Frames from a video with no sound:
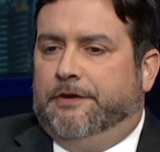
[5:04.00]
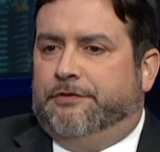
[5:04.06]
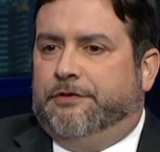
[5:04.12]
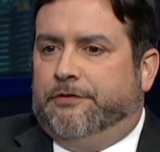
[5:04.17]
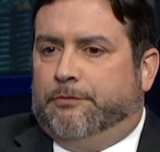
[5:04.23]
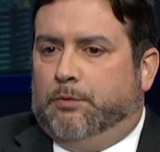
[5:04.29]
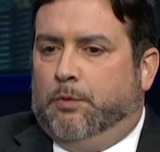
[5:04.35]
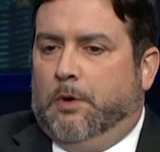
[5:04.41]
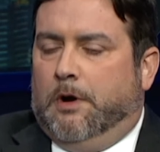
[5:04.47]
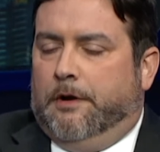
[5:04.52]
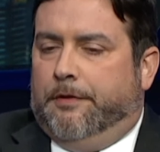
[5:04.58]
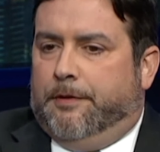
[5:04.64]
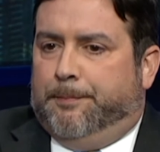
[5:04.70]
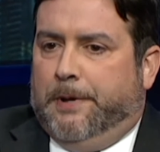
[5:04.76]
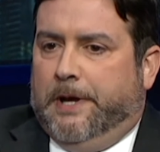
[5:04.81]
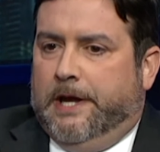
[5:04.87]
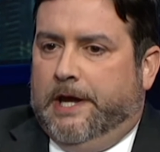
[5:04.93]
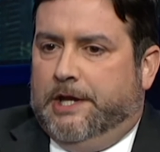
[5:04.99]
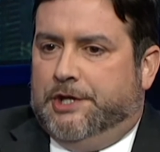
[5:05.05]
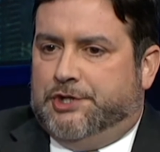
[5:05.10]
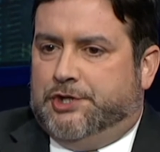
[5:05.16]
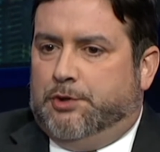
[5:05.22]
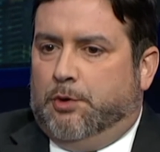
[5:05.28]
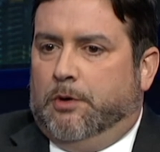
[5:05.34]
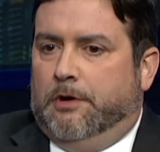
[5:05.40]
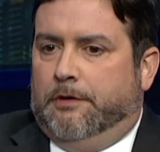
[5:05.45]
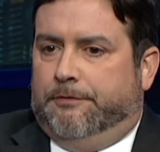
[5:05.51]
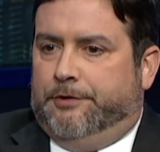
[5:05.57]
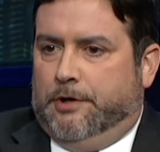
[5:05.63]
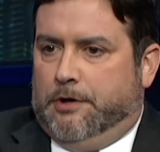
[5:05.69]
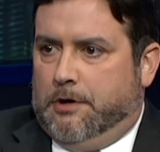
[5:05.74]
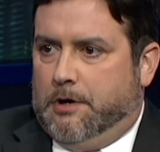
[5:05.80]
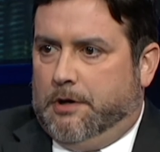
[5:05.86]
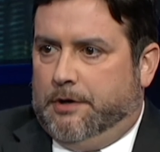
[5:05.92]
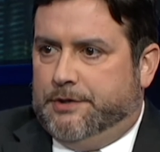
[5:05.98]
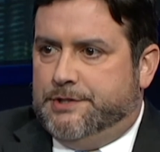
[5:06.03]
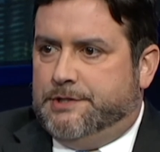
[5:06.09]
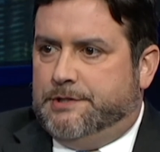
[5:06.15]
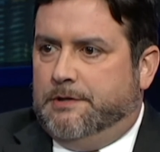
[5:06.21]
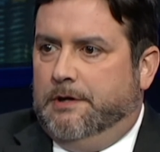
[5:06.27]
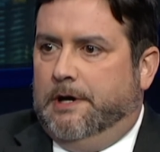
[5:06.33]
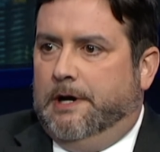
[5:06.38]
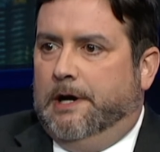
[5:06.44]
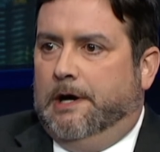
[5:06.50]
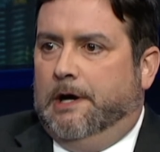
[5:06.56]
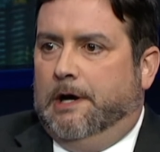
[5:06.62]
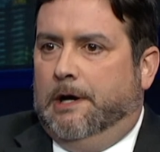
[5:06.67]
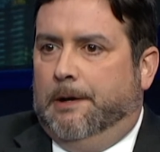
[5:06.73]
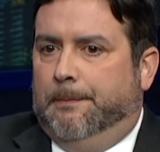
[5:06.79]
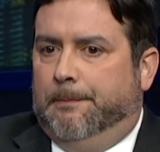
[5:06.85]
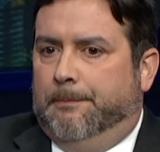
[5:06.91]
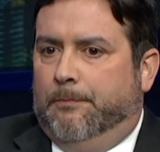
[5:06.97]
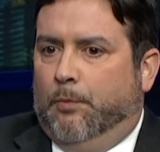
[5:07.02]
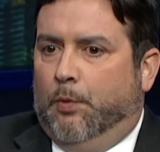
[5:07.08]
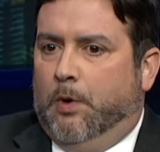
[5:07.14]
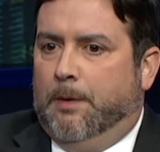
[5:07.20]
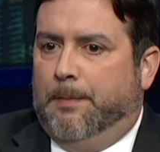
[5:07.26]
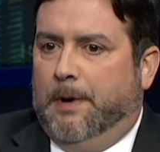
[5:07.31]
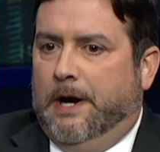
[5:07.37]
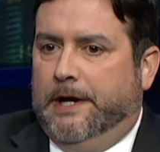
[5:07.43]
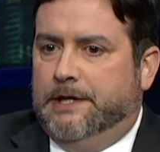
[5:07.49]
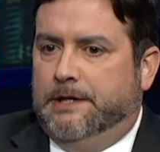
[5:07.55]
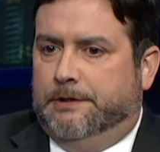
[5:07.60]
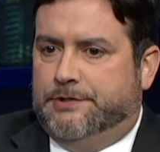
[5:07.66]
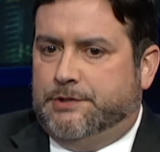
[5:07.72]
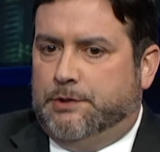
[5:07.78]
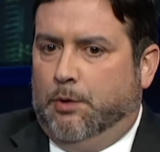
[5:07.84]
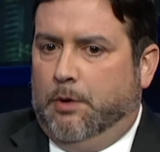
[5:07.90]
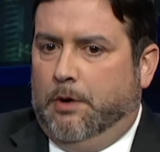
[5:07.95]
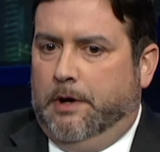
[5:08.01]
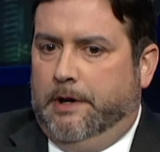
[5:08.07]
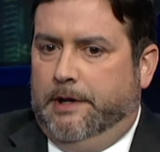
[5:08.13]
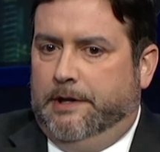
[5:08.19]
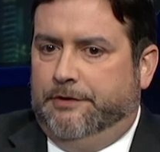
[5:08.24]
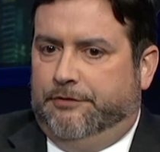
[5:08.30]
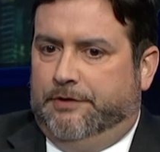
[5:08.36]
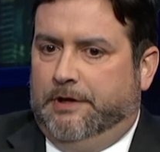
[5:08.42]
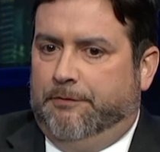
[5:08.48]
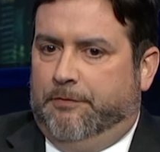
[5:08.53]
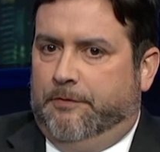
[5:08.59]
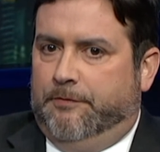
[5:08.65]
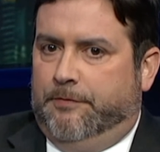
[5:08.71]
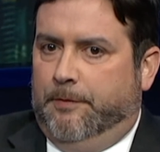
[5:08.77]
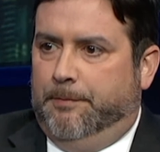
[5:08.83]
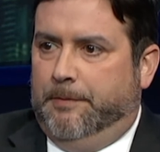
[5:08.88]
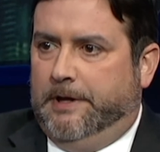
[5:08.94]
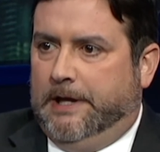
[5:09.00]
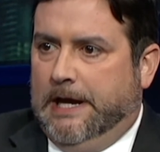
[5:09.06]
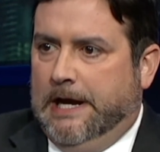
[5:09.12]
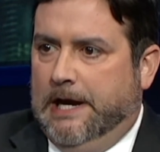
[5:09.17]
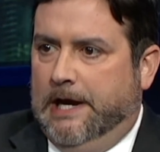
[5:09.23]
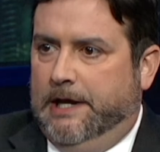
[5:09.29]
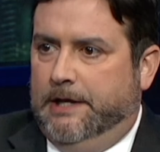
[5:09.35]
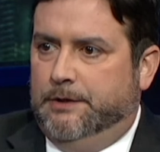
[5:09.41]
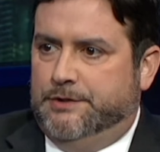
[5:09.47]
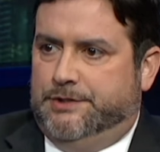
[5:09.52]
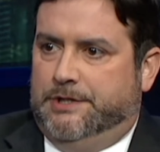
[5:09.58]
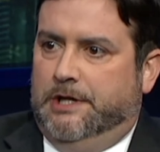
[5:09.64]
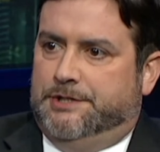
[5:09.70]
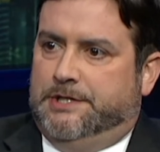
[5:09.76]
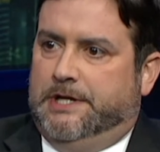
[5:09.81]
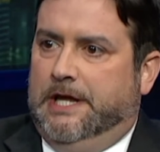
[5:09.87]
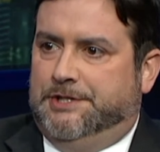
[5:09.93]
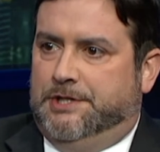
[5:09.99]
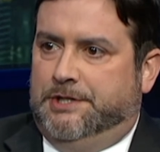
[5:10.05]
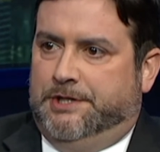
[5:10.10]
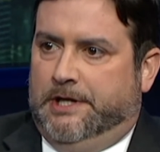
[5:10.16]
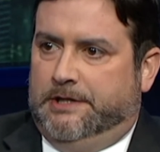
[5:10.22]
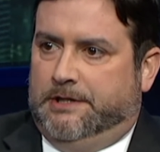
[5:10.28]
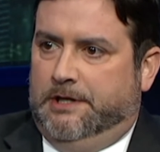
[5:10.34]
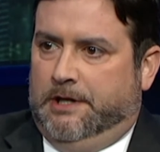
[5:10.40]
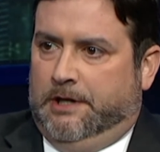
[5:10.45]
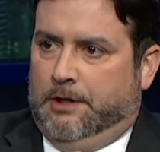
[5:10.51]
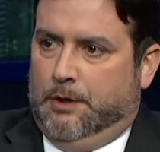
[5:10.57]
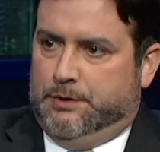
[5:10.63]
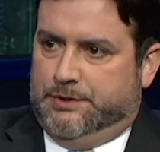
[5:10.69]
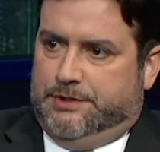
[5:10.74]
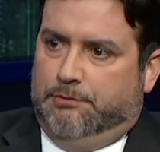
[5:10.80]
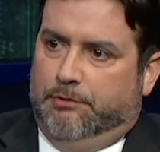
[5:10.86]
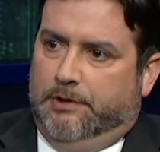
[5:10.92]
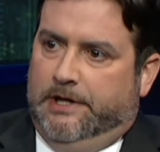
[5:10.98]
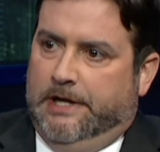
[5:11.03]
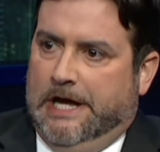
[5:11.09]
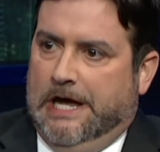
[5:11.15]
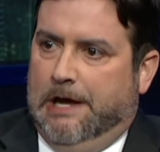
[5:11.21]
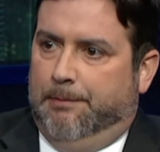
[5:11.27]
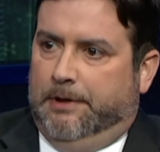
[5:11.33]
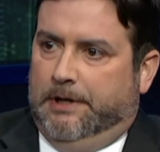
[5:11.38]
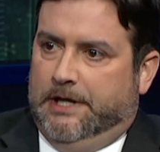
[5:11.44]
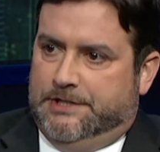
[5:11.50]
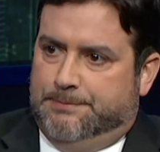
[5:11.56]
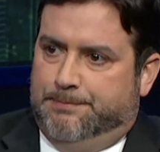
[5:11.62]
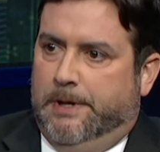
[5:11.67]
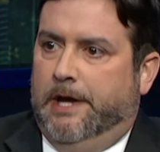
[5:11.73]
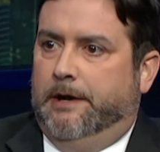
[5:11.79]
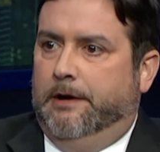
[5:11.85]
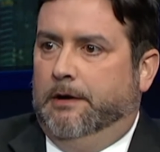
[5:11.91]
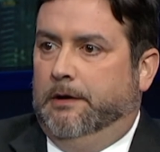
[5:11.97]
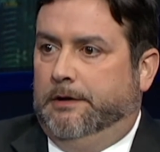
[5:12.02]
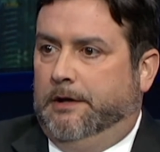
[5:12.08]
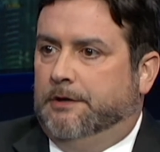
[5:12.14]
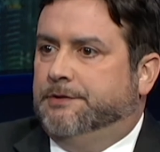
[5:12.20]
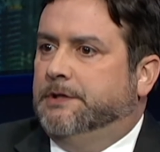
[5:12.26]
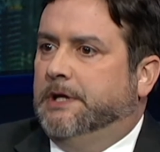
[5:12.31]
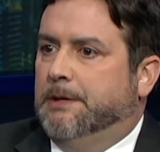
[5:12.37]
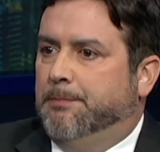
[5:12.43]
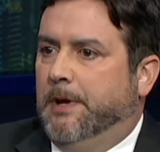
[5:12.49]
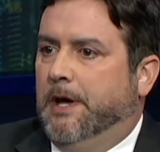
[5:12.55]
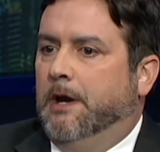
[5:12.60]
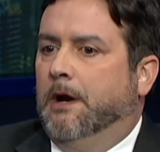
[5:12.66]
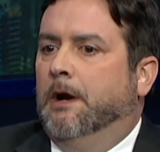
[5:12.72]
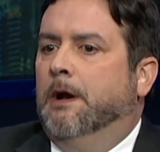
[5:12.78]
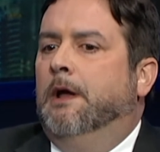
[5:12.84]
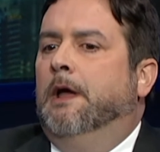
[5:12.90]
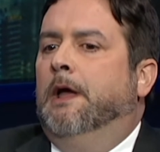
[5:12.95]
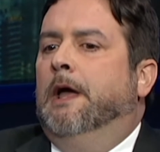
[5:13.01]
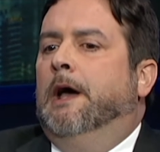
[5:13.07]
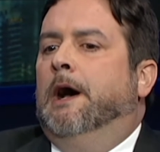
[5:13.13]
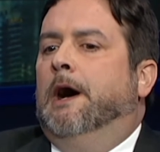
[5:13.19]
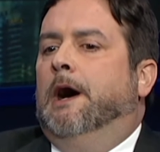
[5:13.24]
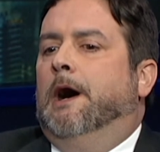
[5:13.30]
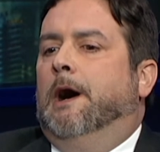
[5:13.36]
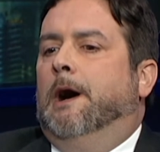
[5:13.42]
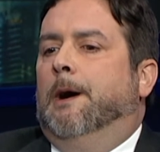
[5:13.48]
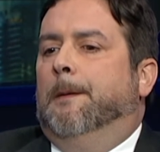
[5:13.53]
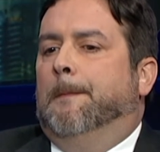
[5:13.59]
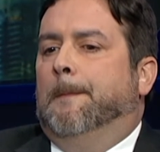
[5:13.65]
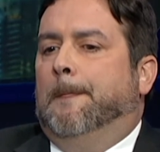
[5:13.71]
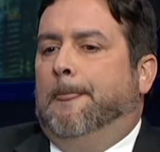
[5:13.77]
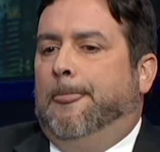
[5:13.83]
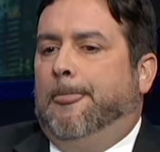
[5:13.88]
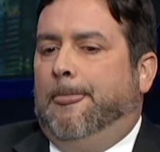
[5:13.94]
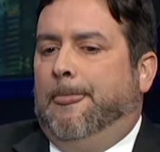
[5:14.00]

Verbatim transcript: this is where the page sort of turns, um, where my story is different from the guy who just gets addicted and goes to rehab and gets better or doesn't get better. Um,